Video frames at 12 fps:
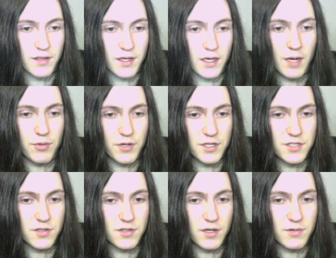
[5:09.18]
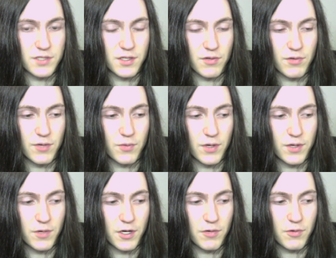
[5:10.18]
I'm pretty sure I was in grade 1 when
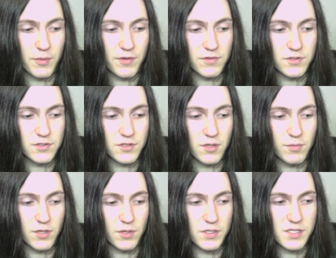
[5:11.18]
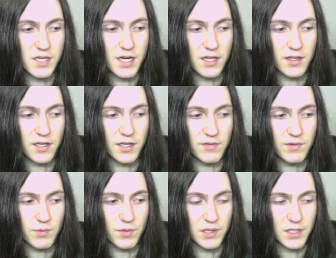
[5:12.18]
I wrote my first song, but it wasn't anything even
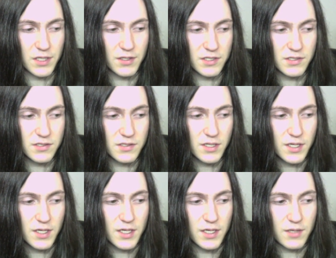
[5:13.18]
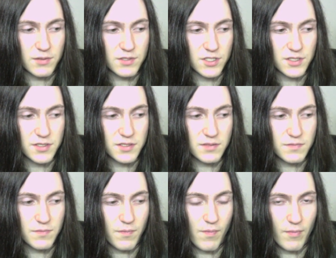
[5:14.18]
with lyrics. It was just,
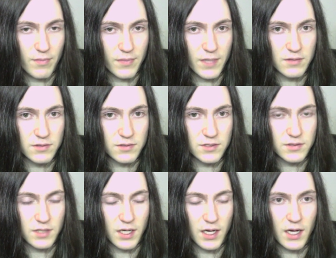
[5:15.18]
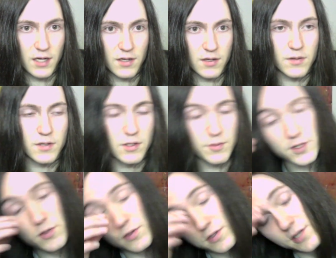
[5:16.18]
I don't know. It would be
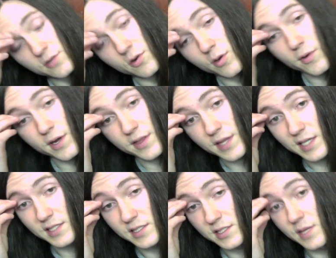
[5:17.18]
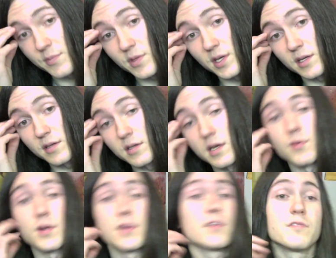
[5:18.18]
cool to incorporate that into something I
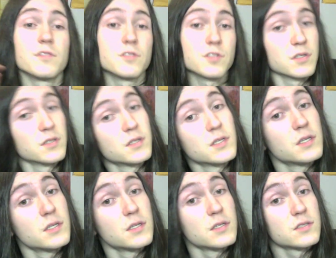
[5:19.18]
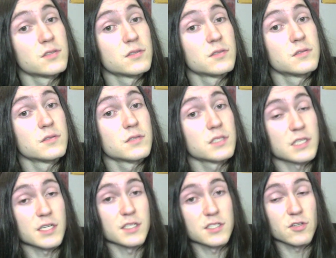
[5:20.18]
write in the future. Because I
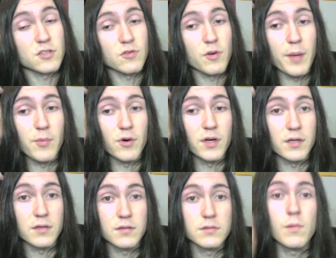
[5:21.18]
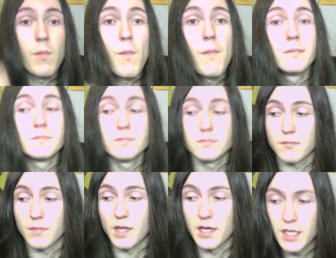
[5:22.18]
can still remember it.
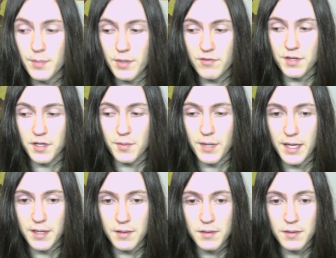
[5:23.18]
Keep everything in my head.